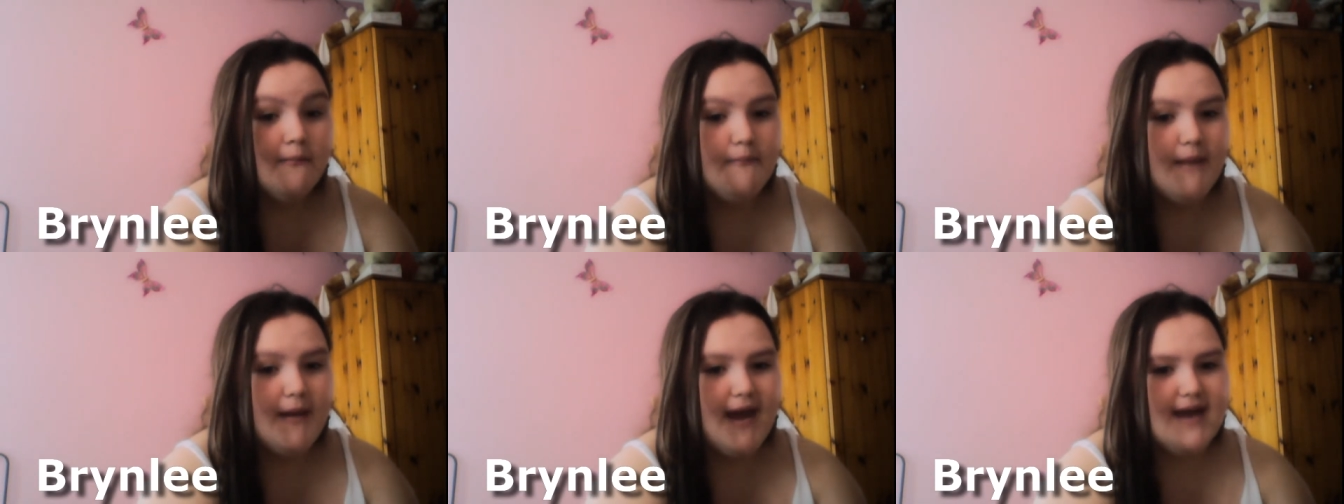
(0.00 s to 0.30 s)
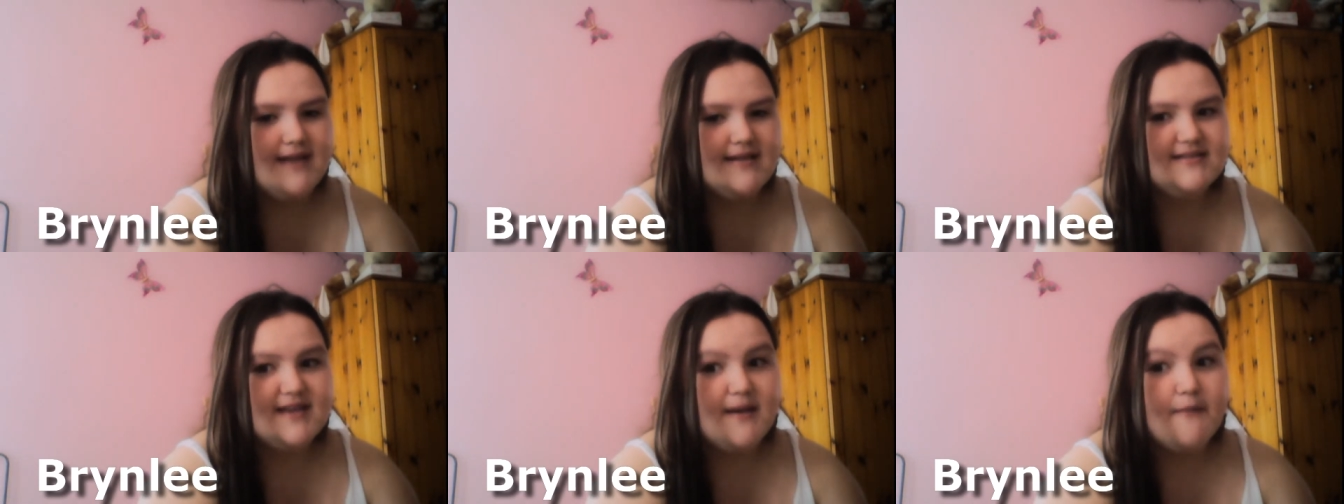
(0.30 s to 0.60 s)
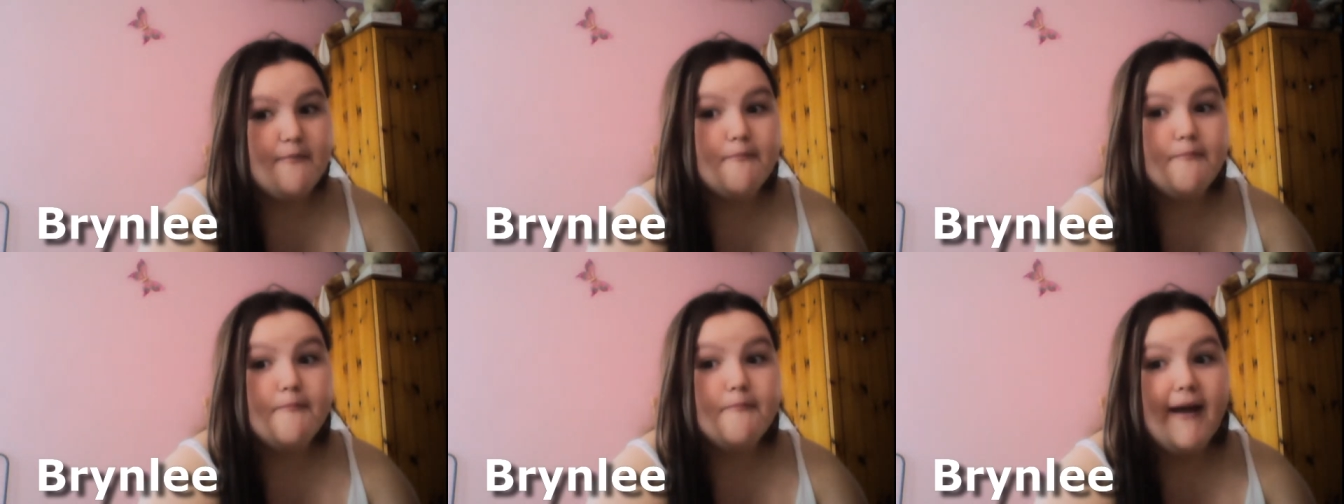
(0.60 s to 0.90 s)
burnt
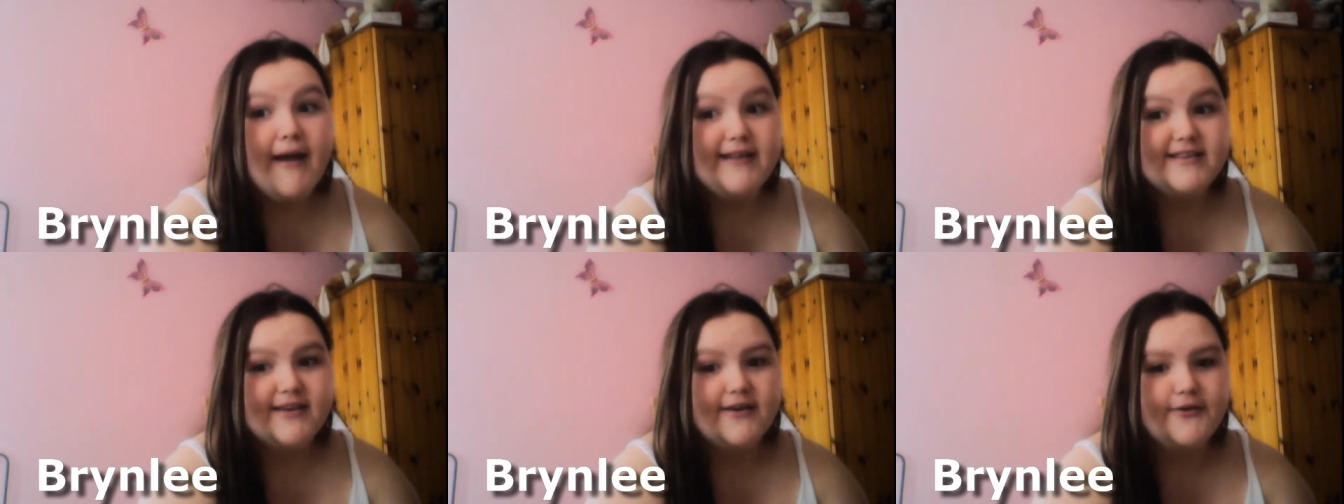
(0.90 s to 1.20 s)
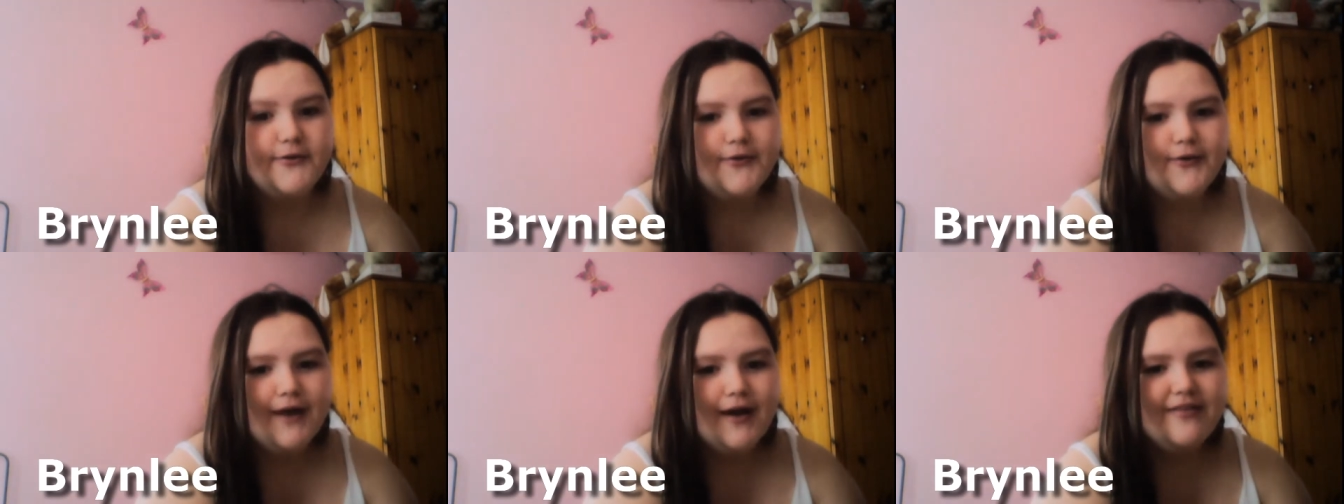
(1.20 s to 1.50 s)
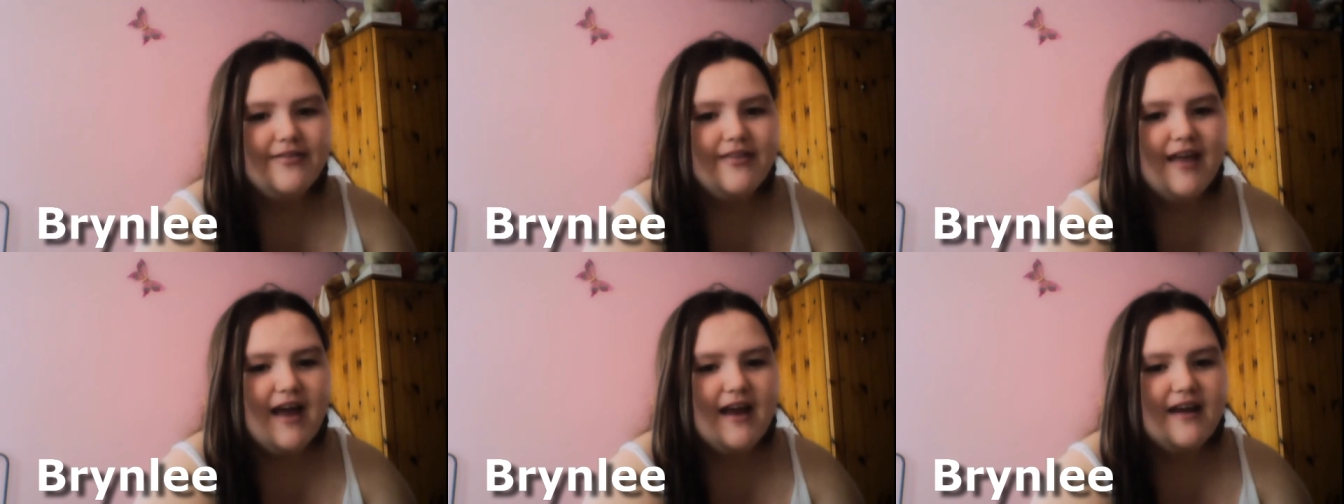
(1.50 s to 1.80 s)
meadow
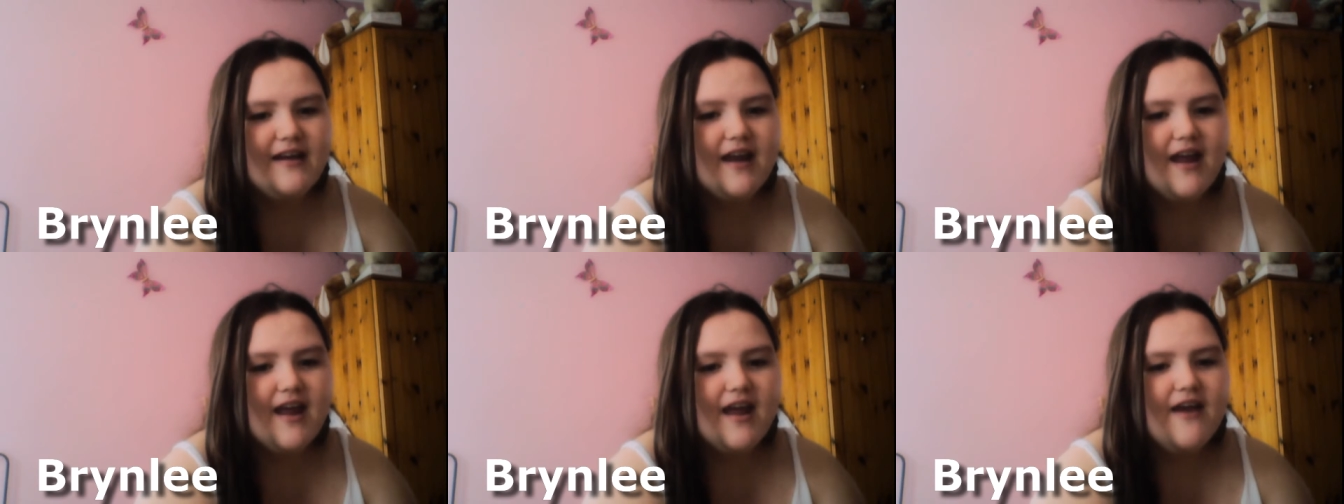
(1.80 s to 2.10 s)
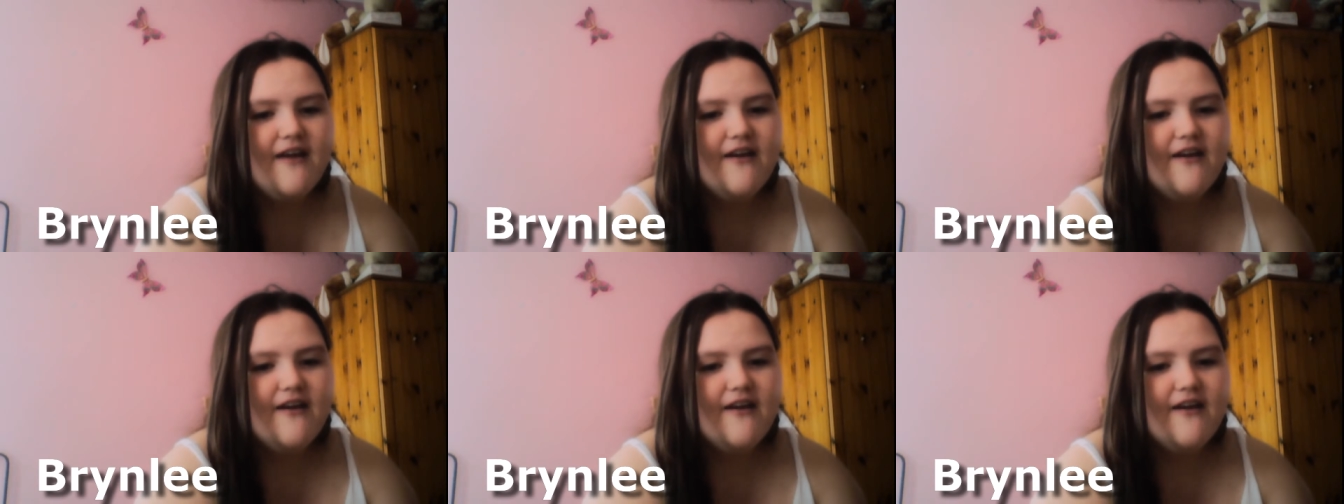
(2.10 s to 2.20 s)
and then